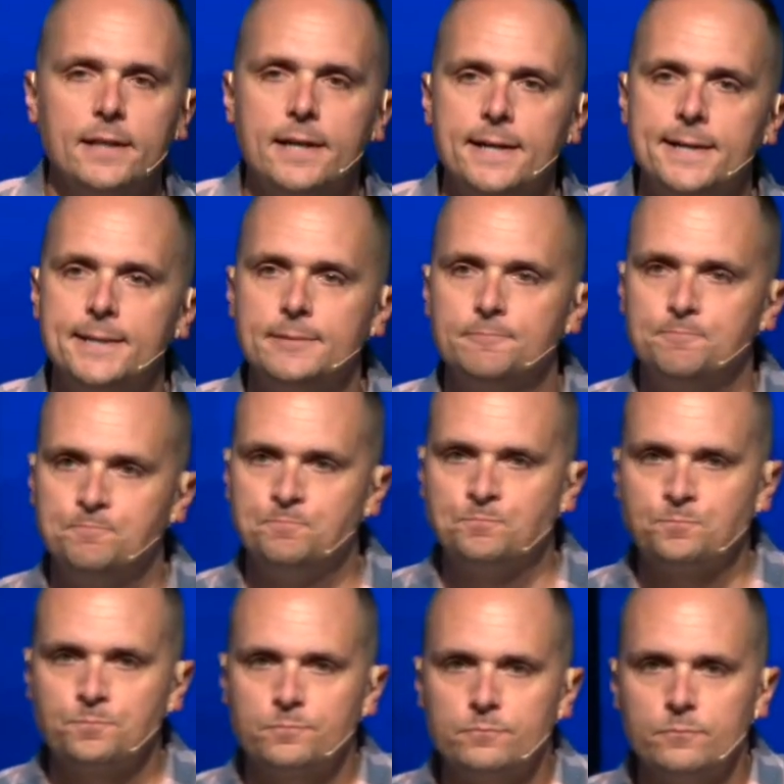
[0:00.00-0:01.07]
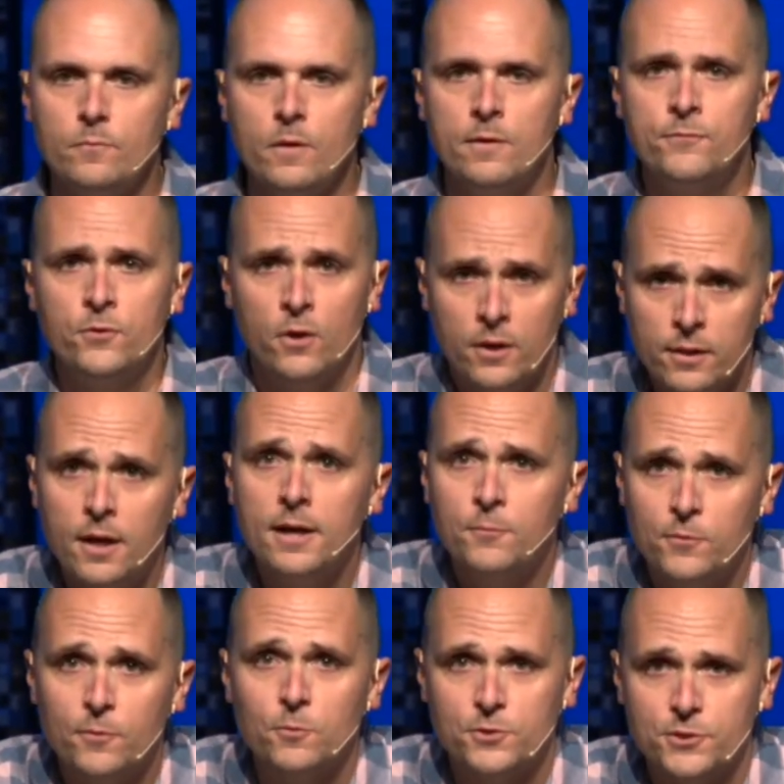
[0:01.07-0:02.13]
Um, if you're online,
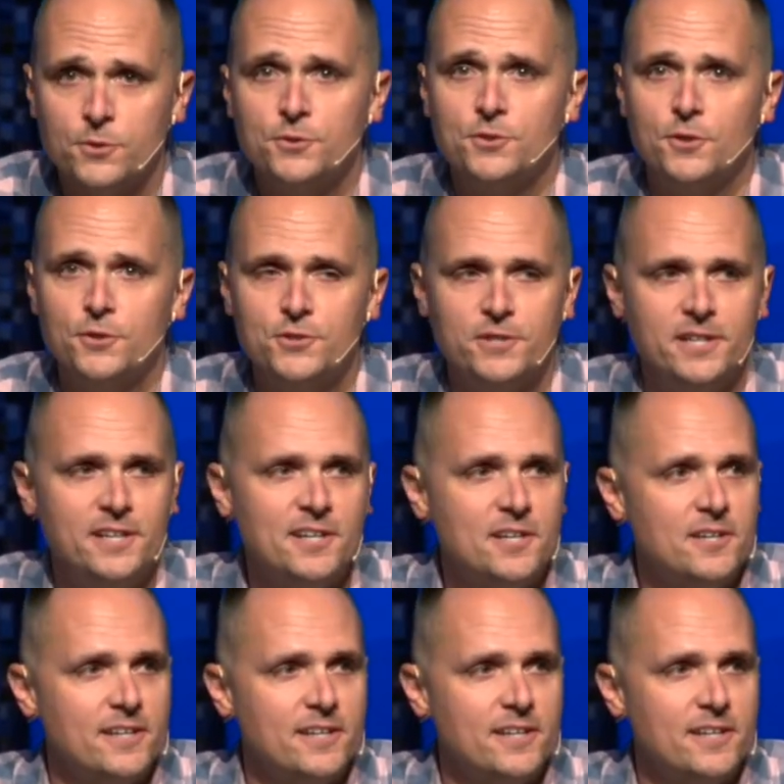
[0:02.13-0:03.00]
we're so stoked you're here.